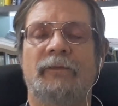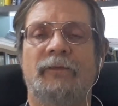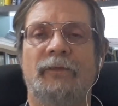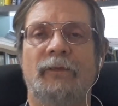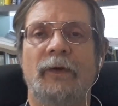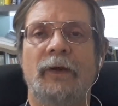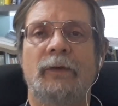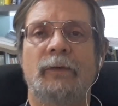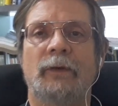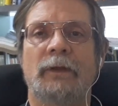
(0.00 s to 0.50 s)

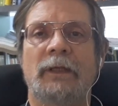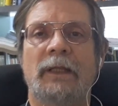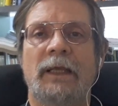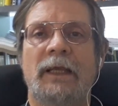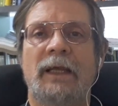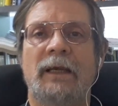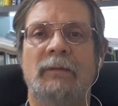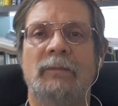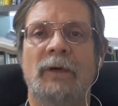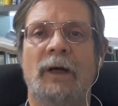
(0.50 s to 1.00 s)
frequently
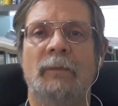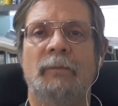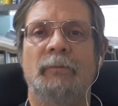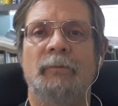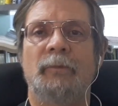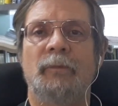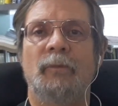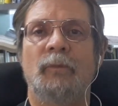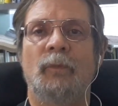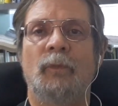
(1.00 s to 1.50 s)
come up
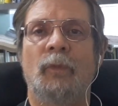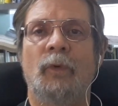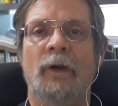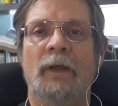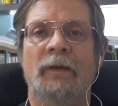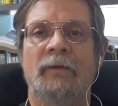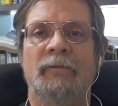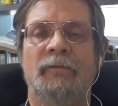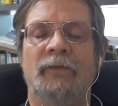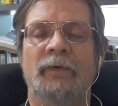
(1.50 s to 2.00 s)

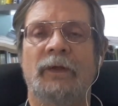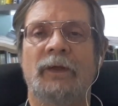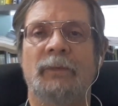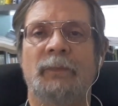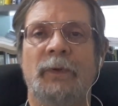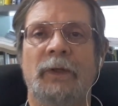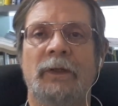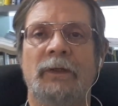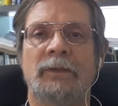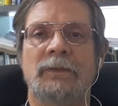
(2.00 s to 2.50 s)
when
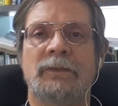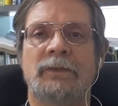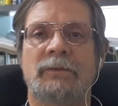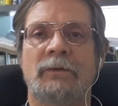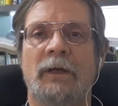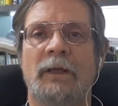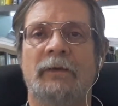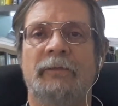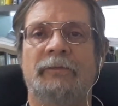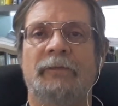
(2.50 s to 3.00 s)
Filipinos try to